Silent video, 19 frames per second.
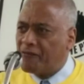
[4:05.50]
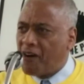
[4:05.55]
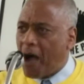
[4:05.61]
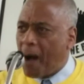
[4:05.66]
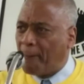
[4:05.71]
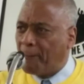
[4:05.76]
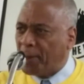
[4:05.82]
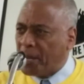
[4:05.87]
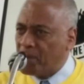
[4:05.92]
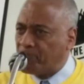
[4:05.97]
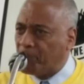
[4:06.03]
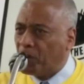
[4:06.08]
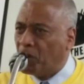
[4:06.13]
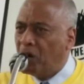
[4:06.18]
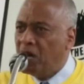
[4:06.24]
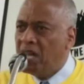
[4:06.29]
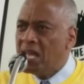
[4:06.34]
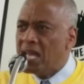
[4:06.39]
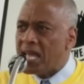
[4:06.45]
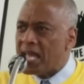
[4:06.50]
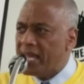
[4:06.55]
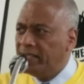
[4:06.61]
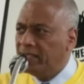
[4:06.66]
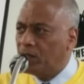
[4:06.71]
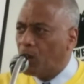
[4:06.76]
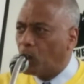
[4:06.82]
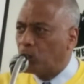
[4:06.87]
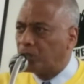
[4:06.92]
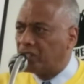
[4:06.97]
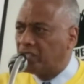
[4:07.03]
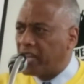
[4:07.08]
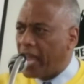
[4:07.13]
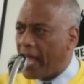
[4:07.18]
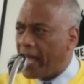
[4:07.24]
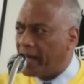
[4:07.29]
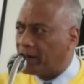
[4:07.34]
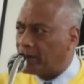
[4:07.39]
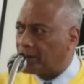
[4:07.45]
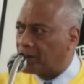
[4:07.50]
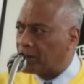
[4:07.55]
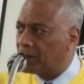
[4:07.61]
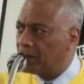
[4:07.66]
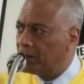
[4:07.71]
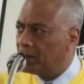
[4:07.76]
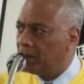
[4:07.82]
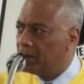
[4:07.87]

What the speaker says: of our people in those jails.